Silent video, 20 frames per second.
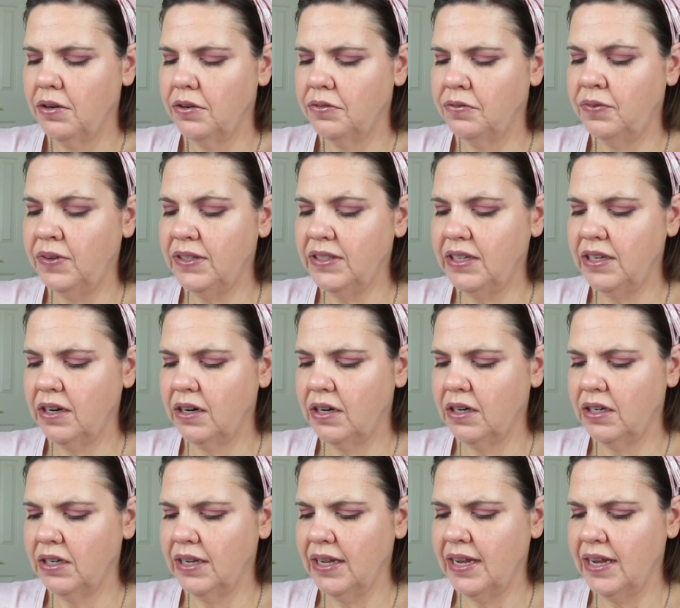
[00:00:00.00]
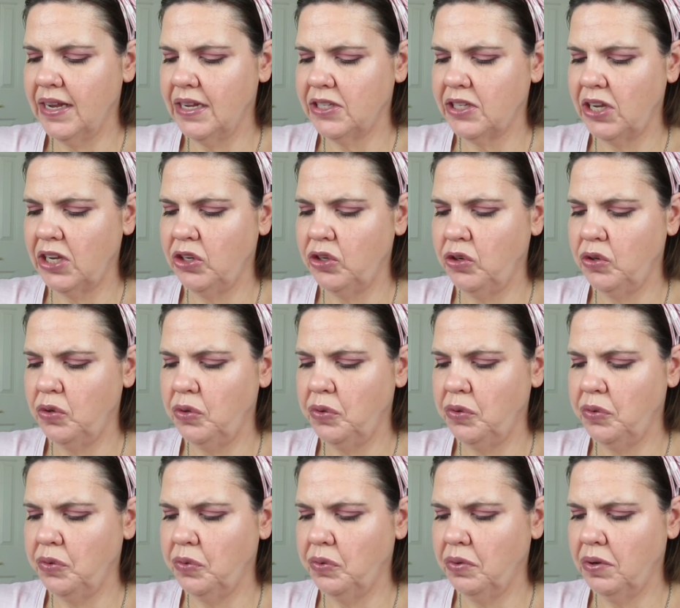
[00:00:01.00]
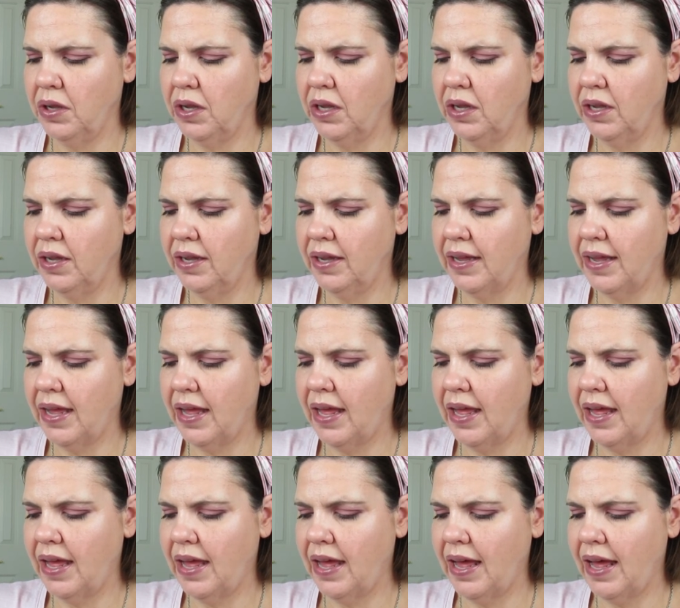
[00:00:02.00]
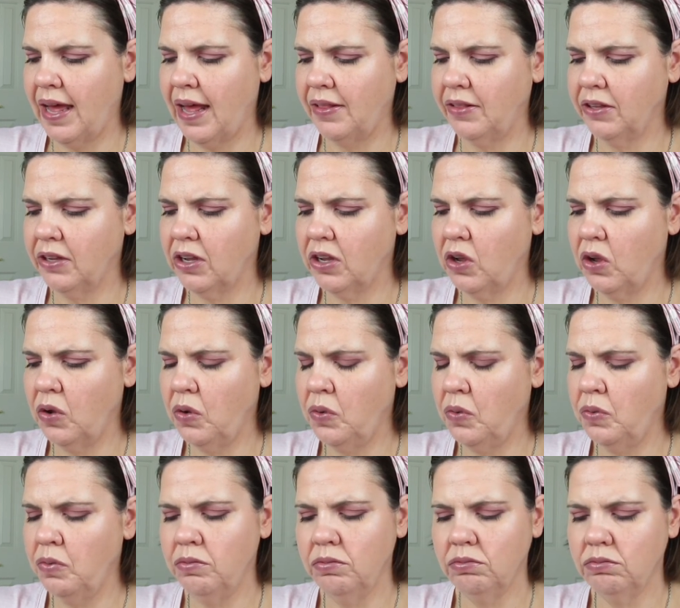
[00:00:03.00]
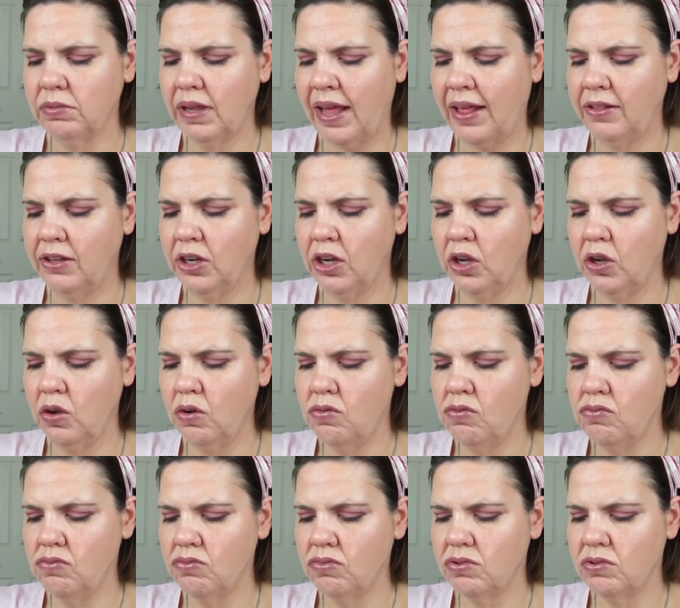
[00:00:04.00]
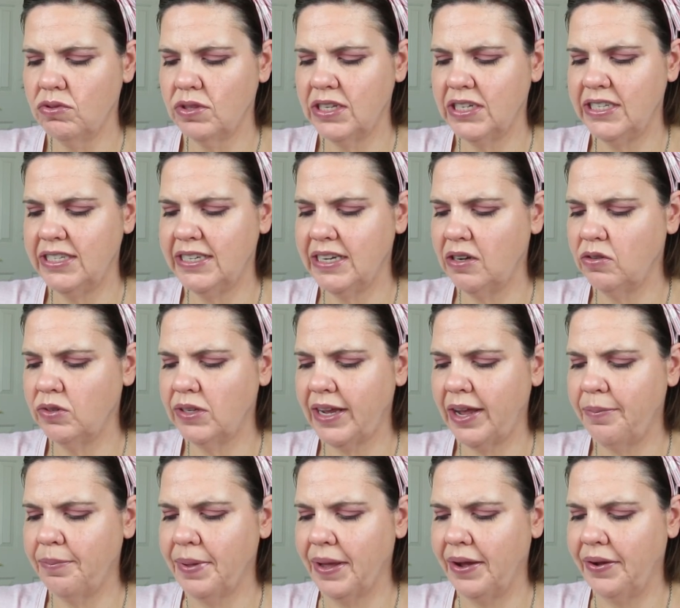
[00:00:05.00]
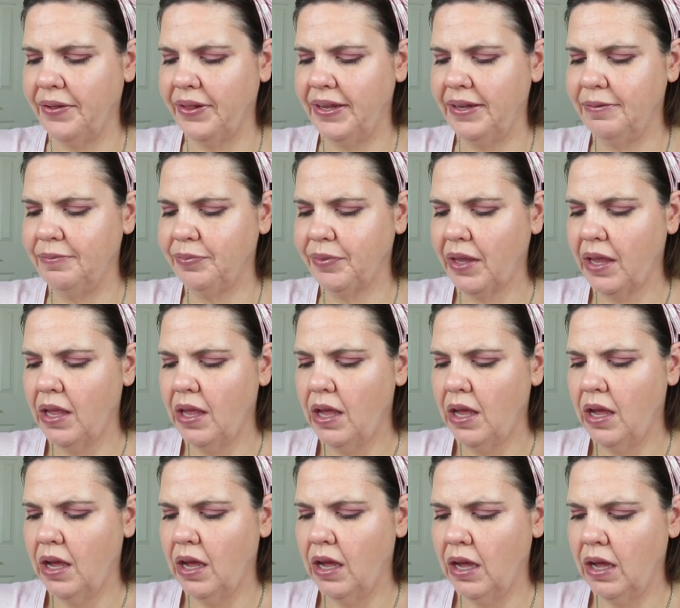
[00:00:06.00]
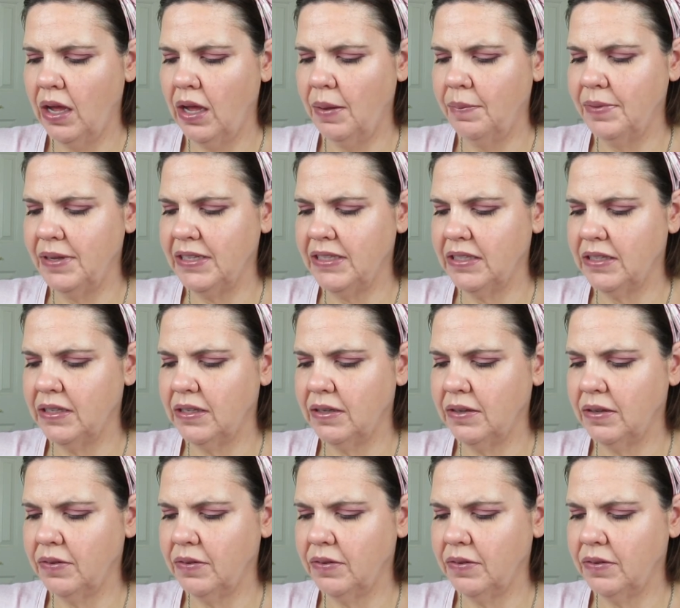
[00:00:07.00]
Viseart has a new Alco Alico the downtown palette um, and